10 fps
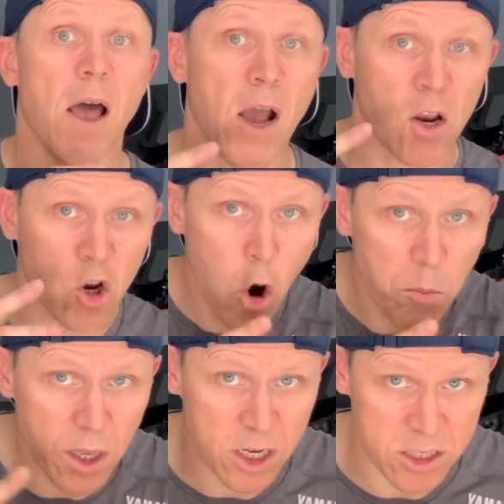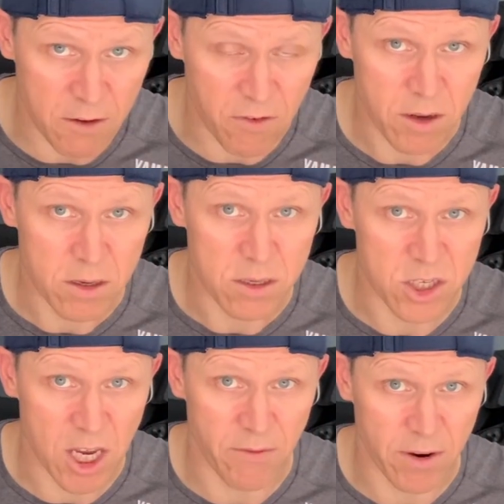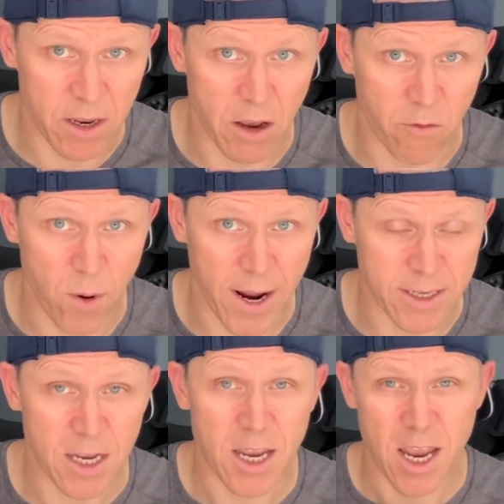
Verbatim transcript: a cumulative saving of weight